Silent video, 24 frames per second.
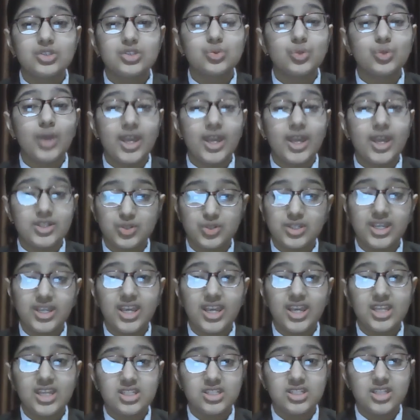to
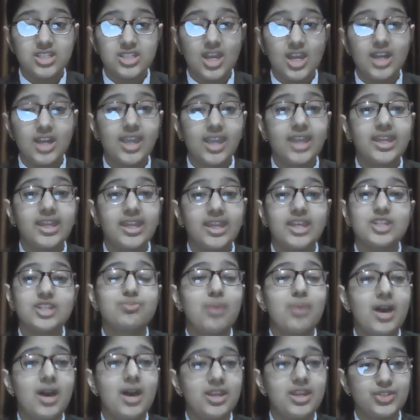educate young and
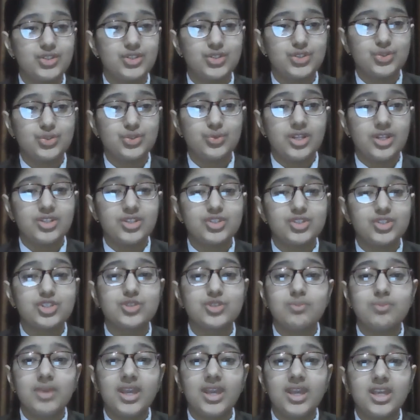aspiring students
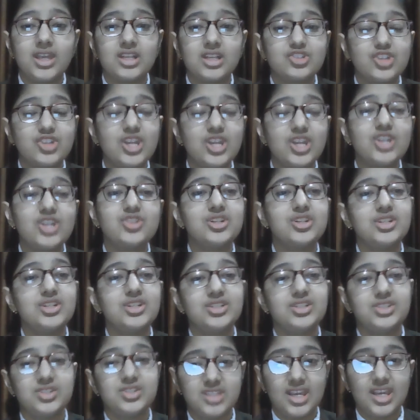to make change
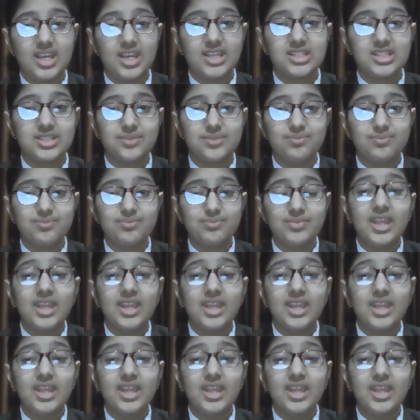in society.